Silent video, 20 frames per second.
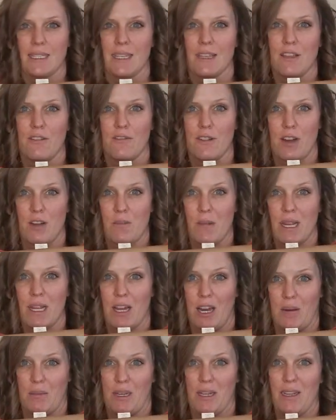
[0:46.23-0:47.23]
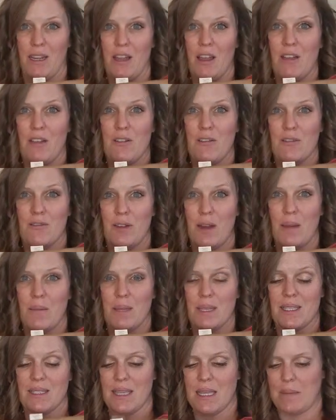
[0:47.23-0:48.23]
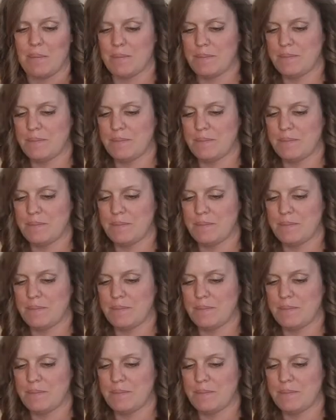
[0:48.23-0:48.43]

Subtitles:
the front of my garment from the seam.